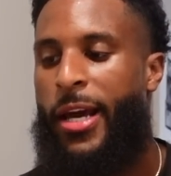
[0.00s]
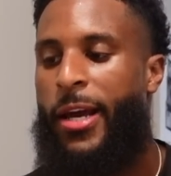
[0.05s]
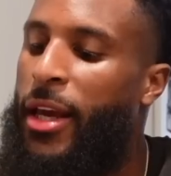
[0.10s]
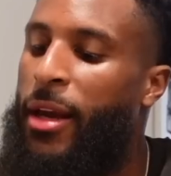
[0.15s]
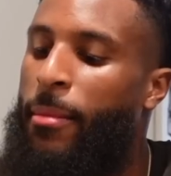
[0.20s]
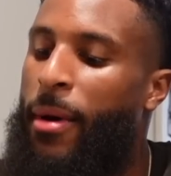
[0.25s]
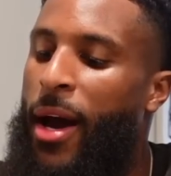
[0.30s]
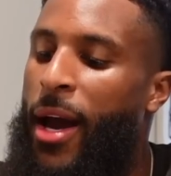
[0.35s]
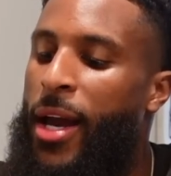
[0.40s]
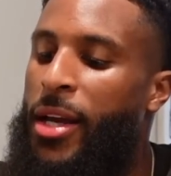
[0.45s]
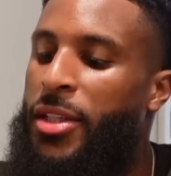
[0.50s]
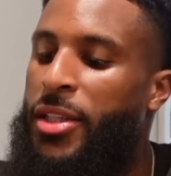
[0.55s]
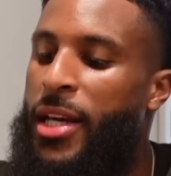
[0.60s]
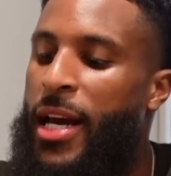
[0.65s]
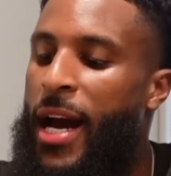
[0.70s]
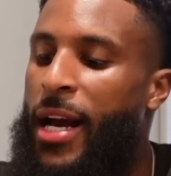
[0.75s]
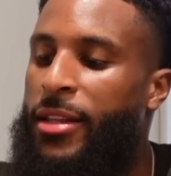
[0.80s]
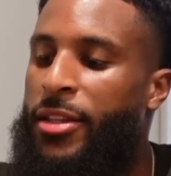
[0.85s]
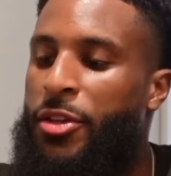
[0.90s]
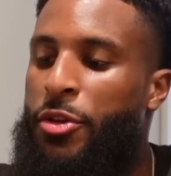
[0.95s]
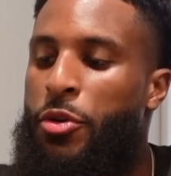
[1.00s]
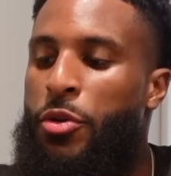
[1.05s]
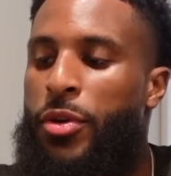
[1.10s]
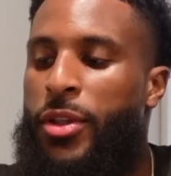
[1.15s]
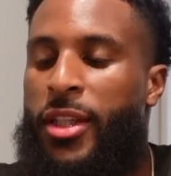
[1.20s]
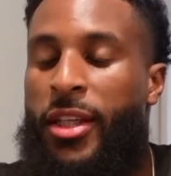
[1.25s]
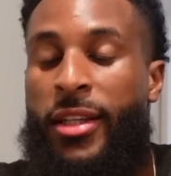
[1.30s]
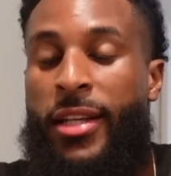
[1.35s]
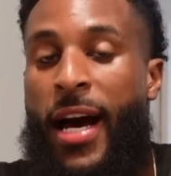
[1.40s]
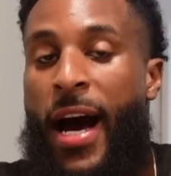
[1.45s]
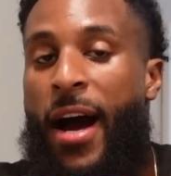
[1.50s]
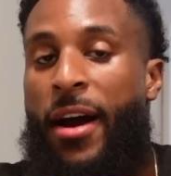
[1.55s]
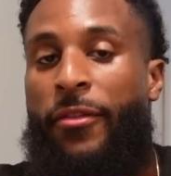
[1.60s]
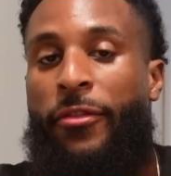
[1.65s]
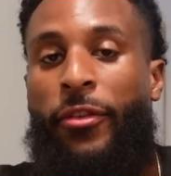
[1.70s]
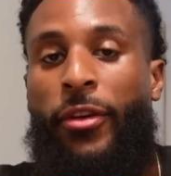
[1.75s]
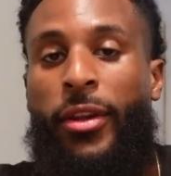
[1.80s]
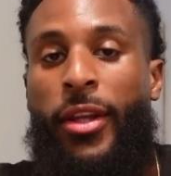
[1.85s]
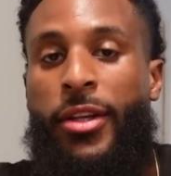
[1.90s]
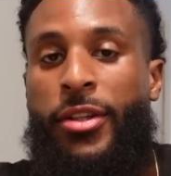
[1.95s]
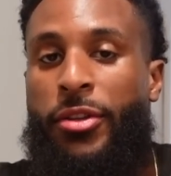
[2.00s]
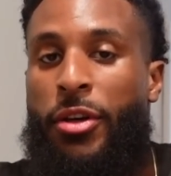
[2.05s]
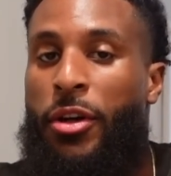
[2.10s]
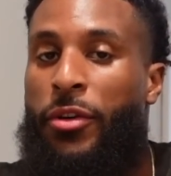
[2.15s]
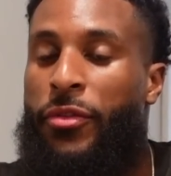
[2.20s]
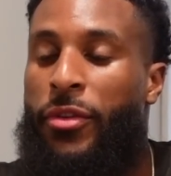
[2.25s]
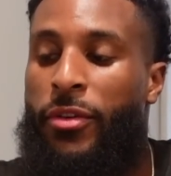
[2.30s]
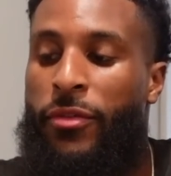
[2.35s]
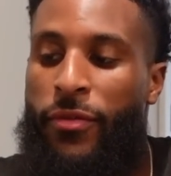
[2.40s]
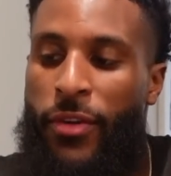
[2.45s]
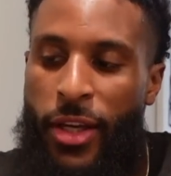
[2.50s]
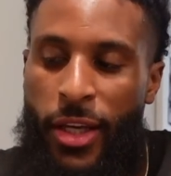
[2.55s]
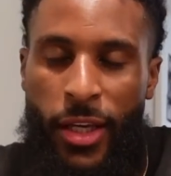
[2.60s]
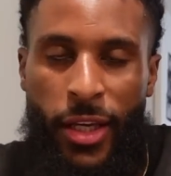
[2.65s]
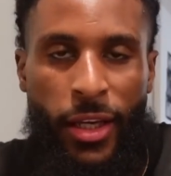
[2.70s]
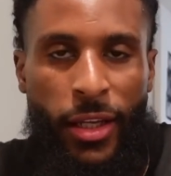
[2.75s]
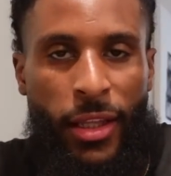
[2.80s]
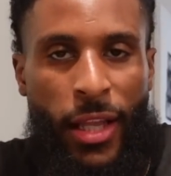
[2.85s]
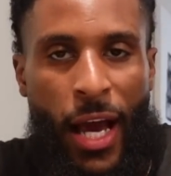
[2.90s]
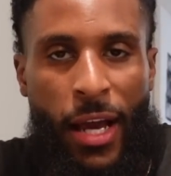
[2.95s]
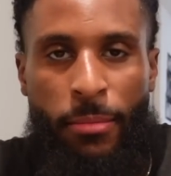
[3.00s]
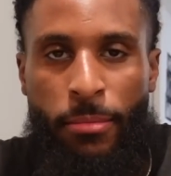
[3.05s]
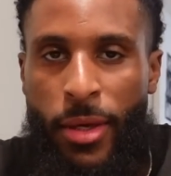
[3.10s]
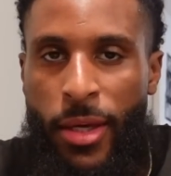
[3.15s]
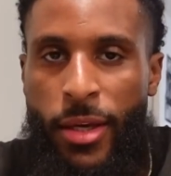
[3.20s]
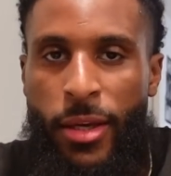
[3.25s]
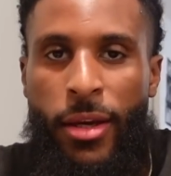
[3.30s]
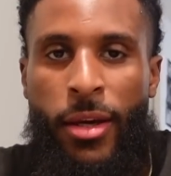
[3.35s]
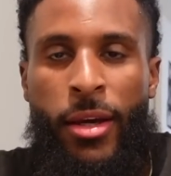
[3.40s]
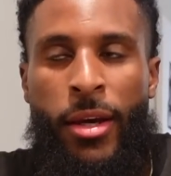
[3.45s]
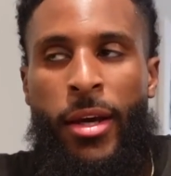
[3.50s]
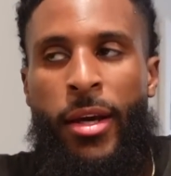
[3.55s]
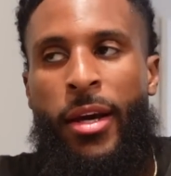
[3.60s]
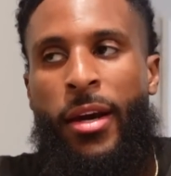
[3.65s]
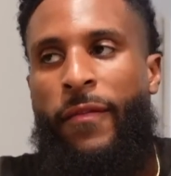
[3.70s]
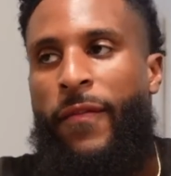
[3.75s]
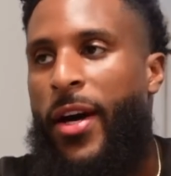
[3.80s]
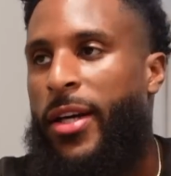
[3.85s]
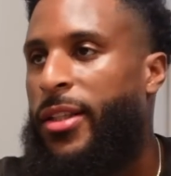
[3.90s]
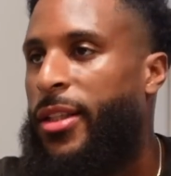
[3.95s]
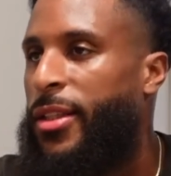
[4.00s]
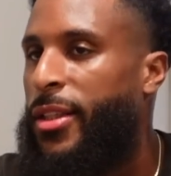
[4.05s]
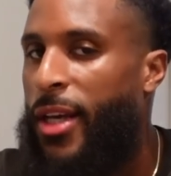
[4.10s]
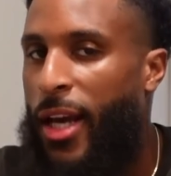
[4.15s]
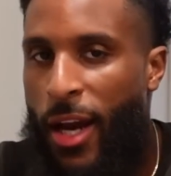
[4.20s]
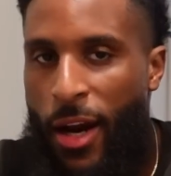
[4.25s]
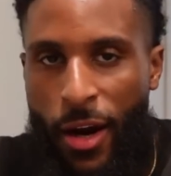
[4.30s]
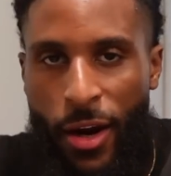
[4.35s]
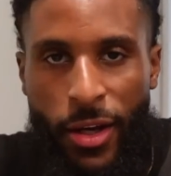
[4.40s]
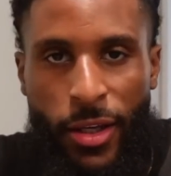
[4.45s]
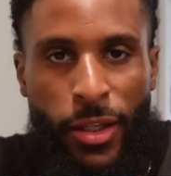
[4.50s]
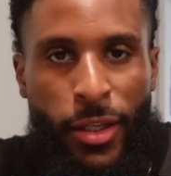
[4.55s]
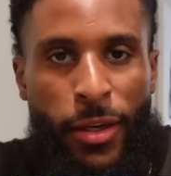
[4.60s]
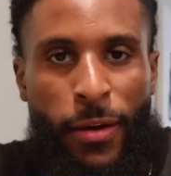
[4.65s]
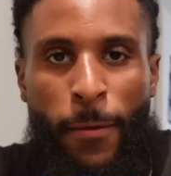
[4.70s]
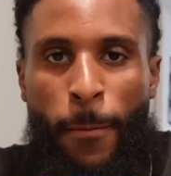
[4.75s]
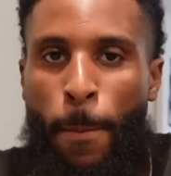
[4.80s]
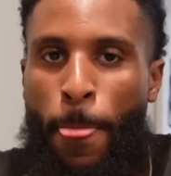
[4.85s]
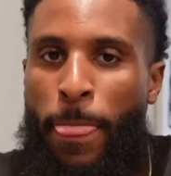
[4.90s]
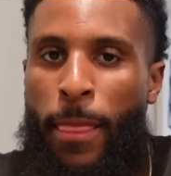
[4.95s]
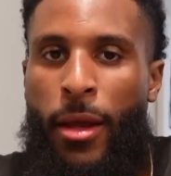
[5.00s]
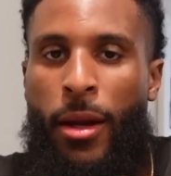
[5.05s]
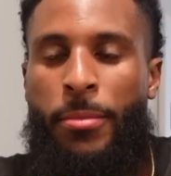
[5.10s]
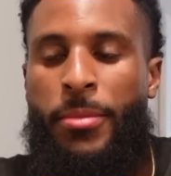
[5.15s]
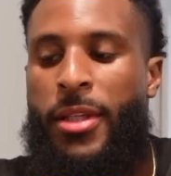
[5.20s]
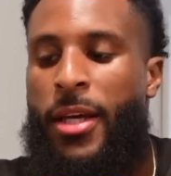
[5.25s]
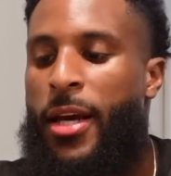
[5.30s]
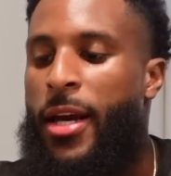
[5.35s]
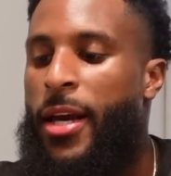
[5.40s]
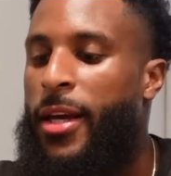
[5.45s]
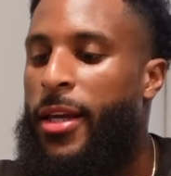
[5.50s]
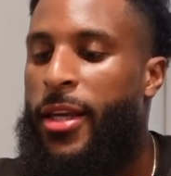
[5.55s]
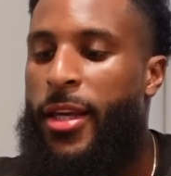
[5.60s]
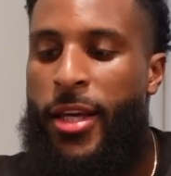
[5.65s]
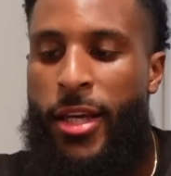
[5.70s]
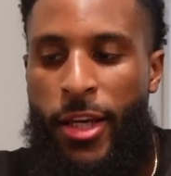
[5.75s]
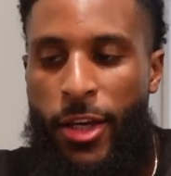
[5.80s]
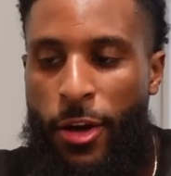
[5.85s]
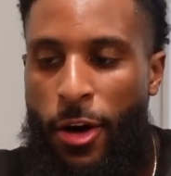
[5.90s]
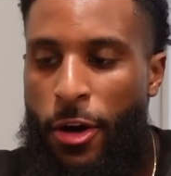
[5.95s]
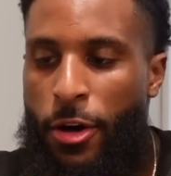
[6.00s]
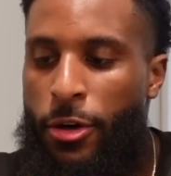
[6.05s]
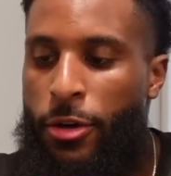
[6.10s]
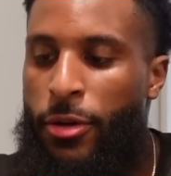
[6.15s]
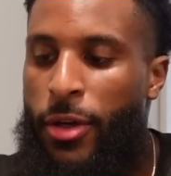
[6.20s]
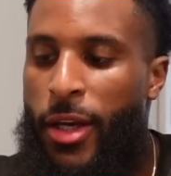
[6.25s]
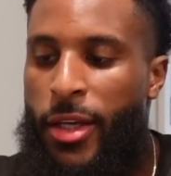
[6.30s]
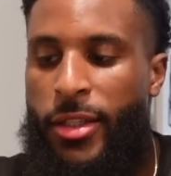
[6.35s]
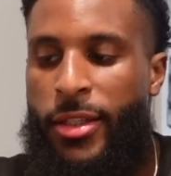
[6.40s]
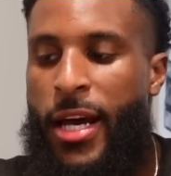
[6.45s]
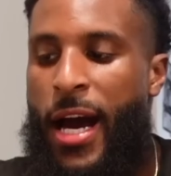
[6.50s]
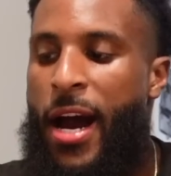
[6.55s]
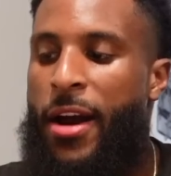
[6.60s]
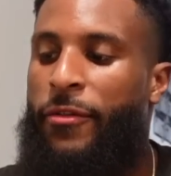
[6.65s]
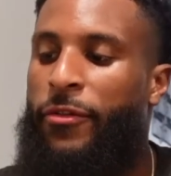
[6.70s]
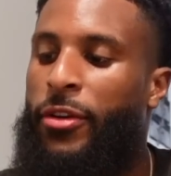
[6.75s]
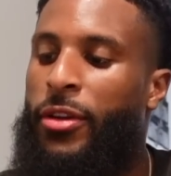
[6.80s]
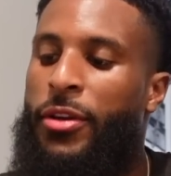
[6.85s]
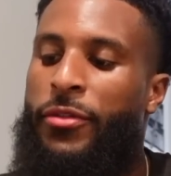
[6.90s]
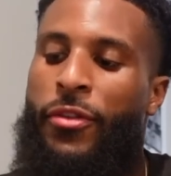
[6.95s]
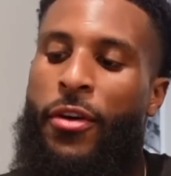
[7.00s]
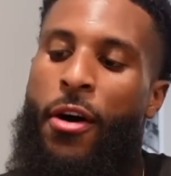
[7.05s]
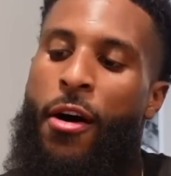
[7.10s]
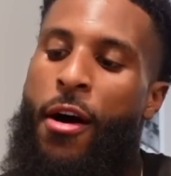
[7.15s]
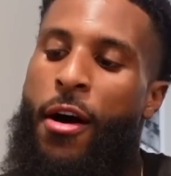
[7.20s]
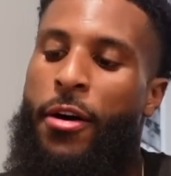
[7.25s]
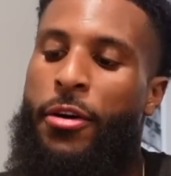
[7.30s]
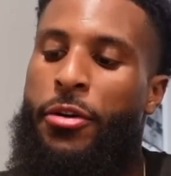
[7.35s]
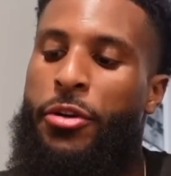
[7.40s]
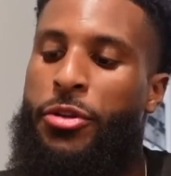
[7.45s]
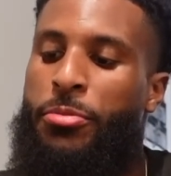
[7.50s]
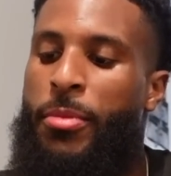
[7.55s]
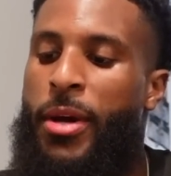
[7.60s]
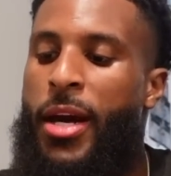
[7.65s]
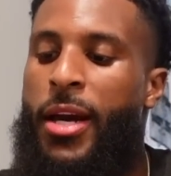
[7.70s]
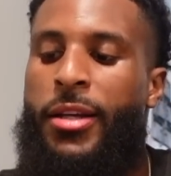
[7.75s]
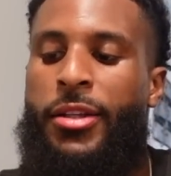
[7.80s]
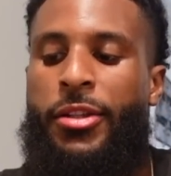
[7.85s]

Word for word: The thing about AG1 too is it diet friendly. So if you're vegan like me, vegetarian, you know what I'm saying, keto is diet friendly for all those, man.